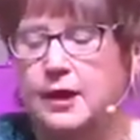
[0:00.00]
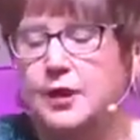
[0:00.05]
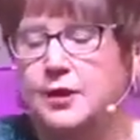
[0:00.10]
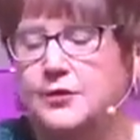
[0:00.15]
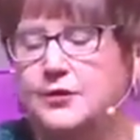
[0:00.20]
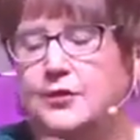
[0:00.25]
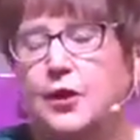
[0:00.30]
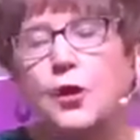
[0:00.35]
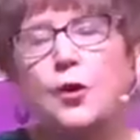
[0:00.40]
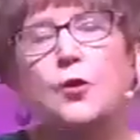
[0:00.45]

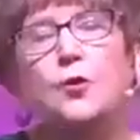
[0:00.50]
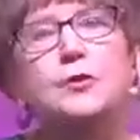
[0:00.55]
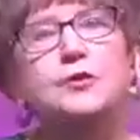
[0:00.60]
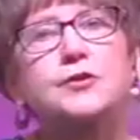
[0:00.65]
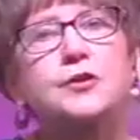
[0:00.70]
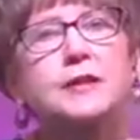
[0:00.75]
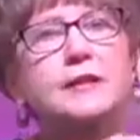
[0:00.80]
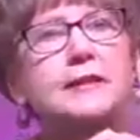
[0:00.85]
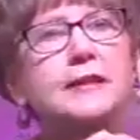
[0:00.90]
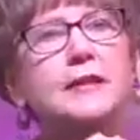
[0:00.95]
So
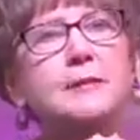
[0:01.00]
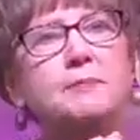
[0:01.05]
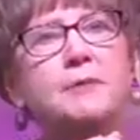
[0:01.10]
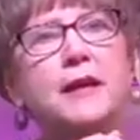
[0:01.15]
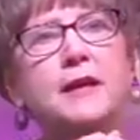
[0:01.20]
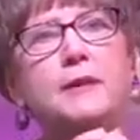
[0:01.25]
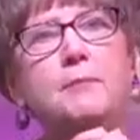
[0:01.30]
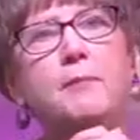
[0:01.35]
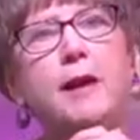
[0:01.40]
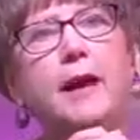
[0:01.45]
just keep
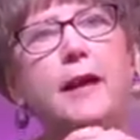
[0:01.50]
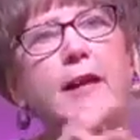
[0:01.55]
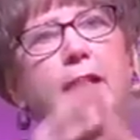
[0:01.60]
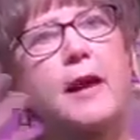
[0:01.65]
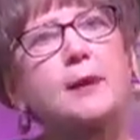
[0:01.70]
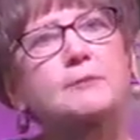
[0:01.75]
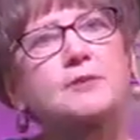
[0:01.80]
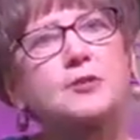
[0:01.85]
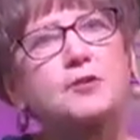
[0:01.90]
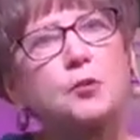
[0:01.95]
that in mind.
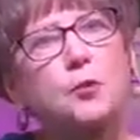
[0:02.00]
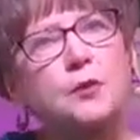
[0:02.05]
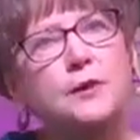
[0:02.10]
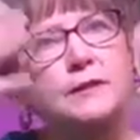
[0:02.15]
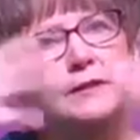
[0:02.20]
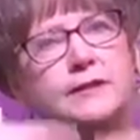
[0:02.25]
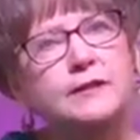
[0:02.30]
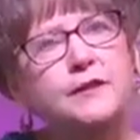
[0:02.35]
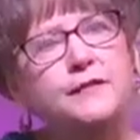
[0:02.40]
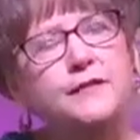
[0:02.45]
I'm storing
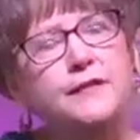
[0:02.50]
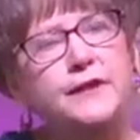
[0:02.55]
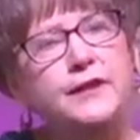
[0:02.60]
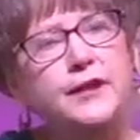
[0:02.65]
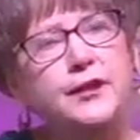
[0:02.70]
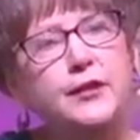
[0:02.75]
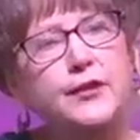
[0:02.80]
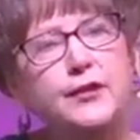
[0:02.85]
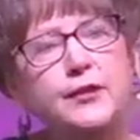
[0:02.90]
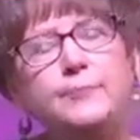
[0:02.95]
stuff in
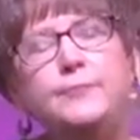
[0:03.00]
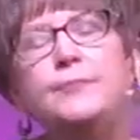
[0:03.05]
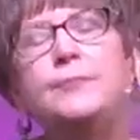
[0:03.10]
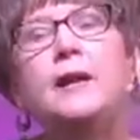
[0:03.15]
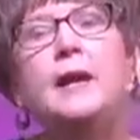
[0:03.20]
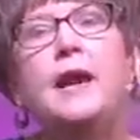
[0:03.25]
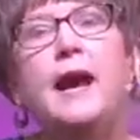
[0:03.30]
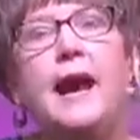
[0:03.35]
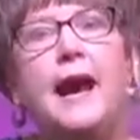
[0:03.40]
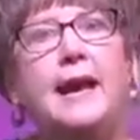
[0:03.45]
here,
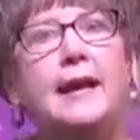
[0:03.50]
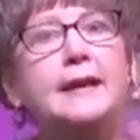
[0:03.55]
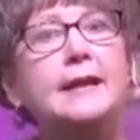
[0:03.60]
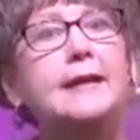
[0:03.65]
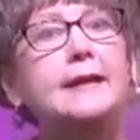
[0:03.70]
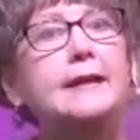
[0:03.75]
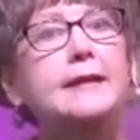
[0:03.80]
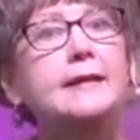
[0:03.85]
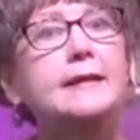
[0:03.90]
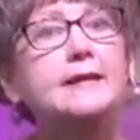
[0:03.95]
and
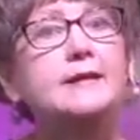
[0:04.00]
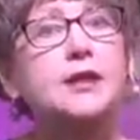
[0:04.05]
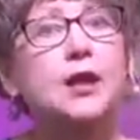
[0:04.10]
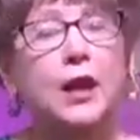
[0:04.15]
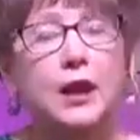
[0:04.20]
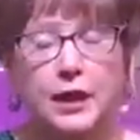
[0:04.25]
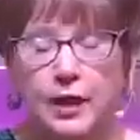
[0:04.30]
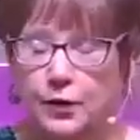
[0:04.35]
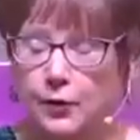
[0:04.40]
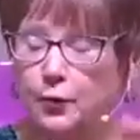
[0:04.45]
it is
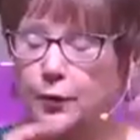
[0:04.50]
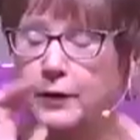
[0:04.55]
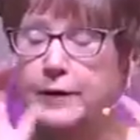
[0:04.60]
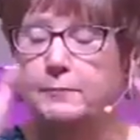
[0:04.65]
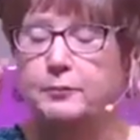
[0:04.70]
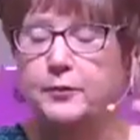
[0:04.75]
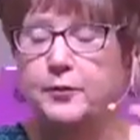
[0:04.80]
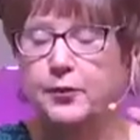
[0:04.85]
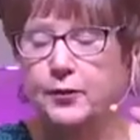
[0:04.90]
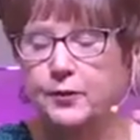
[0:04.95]
going to
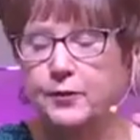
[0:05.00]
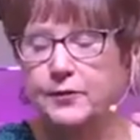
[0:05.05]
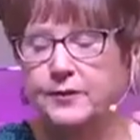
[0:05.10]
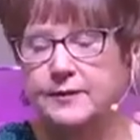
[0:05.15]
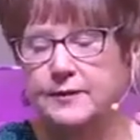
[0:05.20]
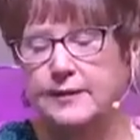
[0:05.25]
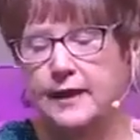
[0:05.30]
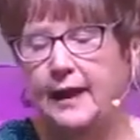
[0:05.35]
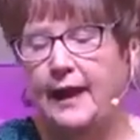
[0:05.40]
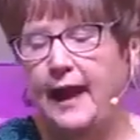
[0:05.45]

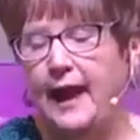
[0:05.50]
reproduce.